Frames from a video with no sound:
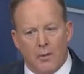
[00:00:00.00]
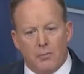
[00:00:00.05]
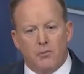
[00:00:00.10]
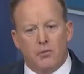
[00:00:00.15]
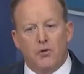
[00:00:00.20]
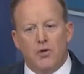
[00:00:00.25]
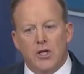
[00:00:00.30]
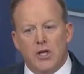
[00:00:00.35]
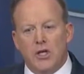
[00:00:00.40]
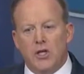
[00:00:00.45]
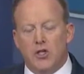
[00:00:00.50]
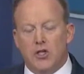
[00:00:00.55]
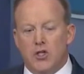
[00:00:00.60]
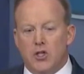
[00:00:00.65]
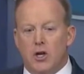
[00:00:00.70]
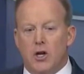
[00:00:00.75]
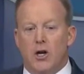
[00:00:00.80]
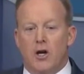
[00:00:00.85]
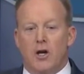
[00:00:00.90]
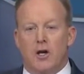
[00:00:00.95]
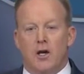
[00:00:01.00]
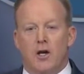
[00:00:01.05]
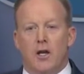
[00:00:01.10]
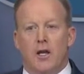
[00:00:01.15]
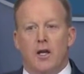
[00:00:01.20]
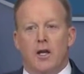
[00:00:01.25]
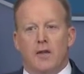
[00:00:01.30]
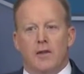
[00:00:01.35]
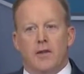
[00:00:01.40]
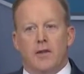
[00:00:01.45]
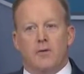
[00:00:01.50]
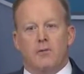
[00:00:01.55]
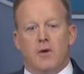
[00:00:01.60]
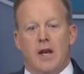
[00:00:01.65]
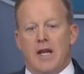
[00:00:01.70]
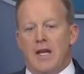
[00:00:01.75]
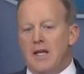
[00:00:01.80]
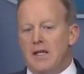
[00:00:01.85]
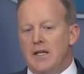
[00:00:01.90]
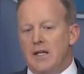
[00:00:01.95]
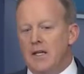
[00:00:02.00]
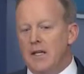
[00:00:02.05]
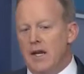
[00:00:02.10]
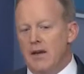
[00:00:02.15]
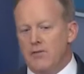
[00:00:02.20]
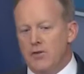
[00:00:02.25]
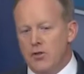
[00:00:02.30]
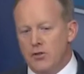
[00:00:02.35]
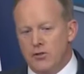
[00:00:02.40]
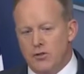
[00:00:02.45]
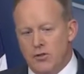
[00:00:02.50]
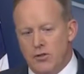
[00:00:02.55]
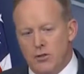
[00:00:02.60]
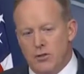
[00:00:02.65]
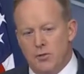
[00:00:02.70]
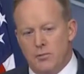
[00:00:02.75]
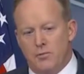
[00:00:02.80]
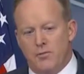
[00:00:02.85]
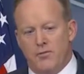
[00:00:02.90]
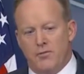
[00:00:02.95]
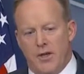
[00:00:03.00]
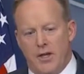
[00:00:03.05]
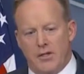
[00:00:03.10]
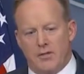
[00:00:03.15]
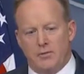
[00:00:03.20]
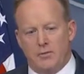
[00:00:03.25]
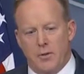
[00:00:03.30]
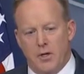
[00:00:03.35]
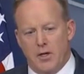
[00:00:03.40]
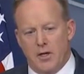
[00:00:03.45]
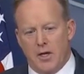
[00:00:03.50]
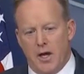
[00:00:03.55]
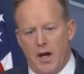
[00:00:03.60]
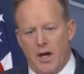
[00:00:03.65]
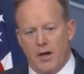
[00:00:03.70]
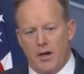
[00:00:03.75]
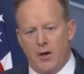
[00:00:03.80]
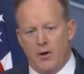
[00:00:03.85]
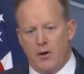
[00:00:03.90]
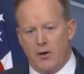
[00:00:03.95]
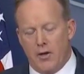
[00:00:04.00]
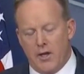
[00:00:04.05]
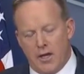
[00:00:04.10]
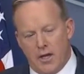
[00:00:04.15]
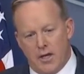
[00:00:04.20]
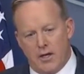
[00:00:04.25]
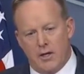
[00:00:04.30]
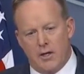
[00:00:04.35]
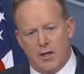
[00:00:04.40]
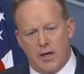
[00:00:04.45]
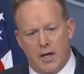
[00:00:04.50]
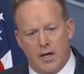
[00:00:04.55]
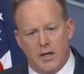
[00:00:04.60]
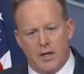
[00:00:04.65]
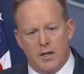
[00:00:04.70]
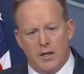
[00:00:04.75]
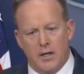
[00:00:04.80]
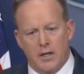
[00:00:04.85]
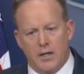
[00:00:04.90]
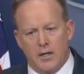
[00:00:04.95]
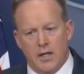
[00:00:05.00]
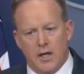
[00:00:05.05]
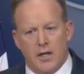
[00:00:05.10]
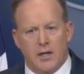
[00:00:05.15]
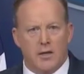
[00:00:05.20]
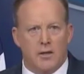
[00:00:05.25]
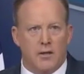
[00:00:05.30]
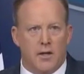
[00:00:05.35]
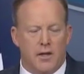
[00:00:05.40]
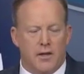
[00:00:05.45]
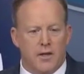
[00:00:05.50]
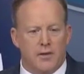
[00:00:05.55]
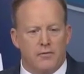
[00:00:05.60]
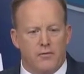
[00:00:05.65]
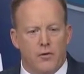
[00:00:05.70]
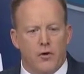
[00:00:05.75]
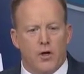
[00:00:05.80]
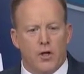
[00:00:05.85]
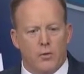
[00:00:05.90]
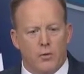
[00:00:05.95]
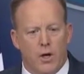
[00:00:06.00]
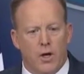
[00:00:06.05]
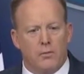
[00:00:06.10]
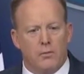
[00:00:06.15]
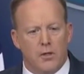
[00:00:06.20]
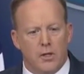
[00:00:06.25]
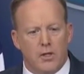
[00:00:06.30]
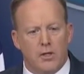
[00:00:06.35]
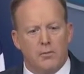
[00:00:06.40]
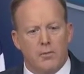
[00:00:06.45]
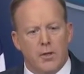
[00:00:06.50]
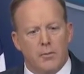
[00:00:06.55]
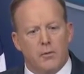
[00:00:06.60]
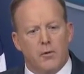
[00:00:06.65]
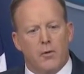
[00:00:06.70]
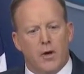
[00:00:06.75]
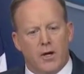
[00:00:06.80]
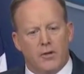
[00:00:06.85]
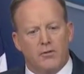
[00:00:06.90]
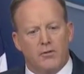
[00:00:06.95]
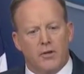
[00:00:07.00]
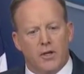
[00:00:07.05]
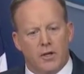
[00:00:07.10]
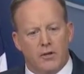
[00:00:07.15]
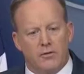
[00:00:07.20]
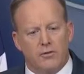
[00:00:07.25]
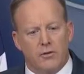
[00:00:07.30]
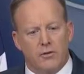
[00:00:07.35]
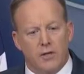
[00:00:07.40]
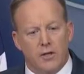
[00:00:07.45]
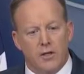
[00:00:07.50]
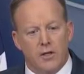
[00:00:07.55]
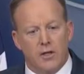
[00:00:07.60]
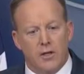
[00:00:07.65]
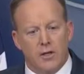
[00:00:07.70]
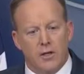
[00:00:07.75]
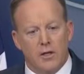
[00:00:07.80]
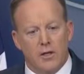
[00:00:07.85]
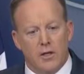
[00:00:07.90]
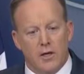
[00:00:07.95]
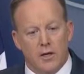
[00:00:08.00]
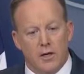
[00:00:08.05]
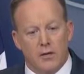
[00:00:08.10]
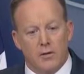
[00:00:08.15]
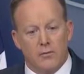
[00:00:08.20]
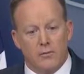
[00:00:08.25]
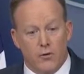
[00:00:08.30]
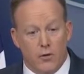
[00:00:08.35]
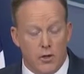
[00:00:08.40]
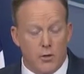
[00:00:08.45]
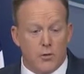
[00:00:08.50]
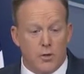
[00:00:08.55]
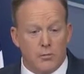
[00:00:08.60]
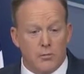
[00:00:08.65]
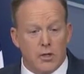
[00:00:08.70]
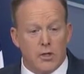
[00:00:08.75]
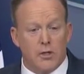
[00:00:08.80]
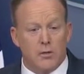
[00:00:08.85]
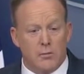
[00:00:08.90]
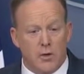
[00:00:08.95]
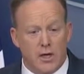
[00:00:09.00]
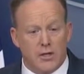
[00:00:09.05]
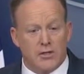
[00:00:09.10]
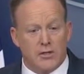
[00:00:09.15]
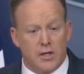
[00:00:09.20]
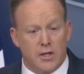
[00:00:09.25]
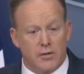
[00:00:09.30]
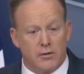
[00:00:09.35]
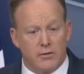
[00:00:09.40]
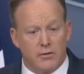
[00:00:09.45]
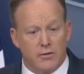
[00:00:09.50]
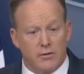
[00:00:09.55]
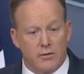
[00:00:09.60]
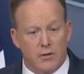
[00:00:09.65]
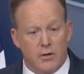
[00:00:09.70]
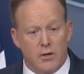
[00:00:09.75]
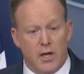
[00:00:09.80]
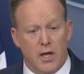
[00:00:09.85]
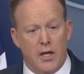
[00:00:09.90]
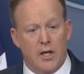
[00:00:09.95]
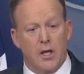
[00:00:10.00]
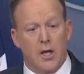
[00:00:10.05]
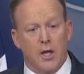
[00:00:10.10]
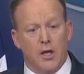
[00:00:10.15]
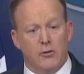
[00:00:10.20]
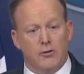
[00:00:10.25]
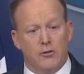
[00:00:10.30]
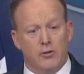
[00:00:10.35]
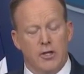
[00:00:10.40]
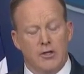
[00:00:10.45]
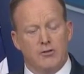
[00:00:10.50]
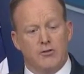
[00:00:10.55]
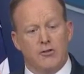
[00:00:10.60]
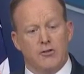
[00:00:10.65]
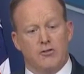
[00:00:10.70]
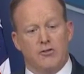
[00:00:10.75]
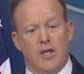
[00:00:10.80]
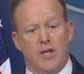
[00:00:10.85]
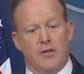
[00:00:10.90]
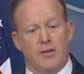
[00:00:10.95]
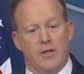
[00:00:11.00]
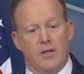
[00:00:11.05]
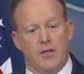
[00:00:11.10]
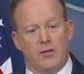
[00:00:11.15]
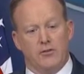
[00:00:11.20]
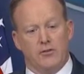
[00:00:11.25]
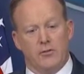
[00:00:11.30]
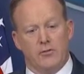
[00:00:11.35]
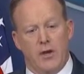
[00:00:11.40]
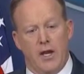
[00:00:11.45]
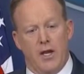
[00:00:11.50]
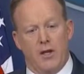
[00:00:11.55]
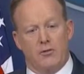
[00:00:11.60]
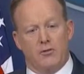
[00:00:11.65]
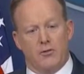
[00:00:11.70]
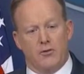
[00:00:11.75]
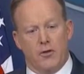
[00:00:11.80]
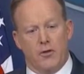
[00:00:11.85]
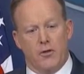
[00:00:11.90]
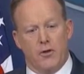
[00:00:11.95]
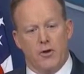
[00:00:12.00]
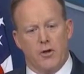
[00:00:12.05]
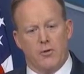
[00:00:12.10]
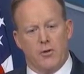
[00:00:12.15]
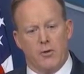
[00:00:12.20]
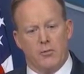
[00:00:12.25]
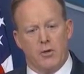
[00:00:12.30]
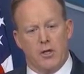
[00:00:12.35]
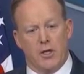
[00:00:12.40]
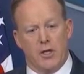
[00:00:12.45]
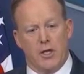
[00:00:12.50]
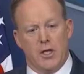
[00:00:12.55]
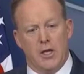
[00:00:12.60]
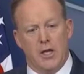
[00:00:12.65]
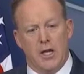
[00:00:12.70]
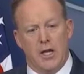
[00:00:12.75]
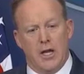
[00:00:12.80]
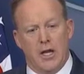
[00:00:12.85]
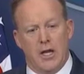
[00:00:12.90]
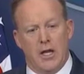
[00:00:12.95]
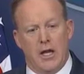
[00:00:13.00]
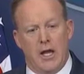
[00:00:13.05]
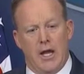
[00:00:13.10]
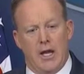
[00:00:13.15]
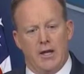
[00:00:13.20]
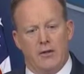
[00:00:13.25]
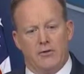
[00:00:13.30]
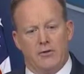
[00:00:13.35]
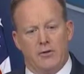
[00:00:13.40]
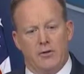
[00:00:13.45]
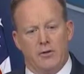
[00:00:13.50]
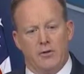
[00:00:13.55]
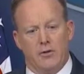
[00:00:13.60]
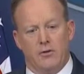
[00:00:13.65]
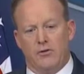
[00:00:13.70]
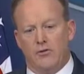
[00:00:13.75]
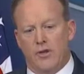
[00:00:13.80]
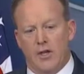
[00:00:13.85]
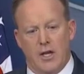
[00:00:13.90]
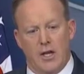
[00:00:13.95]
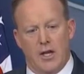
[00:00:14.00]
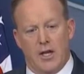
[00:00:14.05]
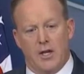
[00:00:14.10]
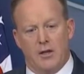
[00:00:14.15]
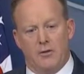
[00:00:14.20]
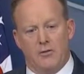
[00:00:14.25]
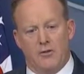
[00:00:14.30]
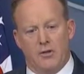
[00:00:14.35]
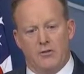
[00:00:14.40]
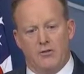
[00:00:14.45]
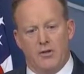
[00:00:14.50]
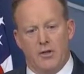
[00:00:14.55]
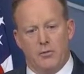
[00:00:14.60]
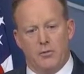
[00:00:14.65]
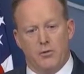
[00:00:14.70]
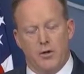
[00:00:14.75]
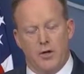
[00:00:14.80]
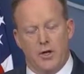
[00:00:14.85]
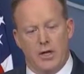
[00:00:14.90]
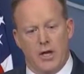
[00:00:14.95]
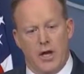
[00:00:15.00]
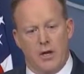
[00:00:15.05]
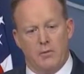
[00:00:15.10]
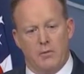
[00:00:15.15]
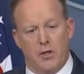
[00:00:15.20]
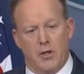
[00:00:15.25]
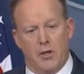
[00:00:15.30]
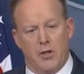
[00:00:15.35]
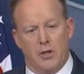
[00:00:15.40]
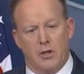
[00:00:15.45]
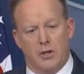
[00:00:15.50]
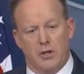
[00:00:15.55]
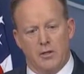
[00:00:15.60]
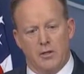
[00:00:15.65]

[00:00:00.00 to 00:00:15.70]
I'm pretty sure that Reagan didn't have YouTube, Facebook, or the internet. Yeah, I think 41 million people watched his. 41 million watched his, okay? So let's just take the Nielsen ratings, which are 31 million, and add it to CNN, 16.9 million.